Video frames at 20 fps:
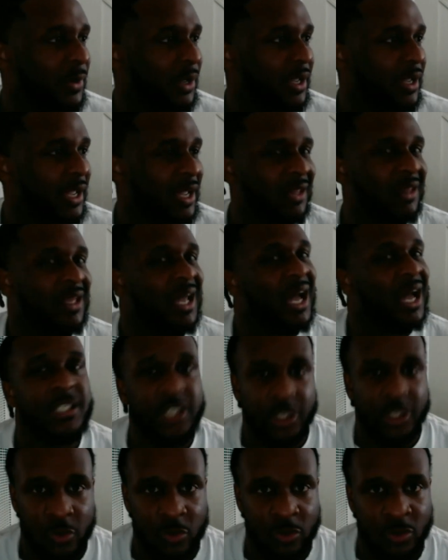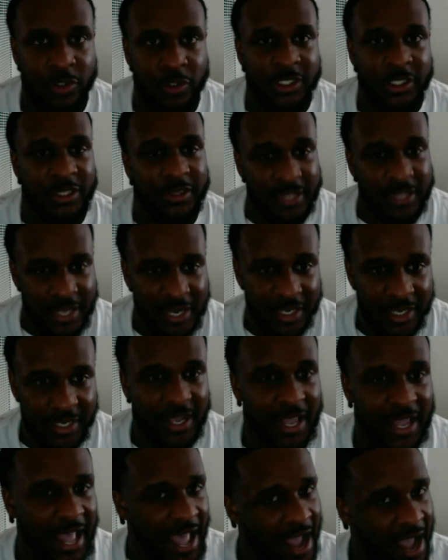illogical to think
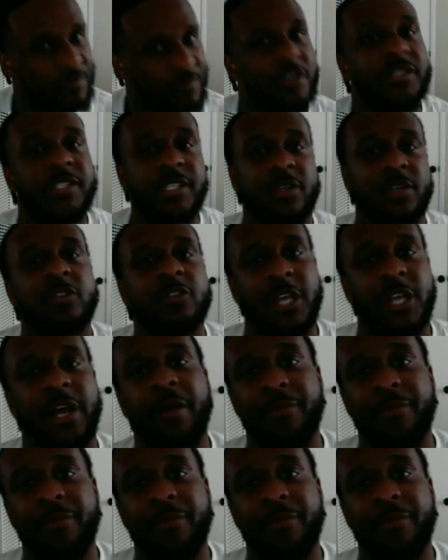every single time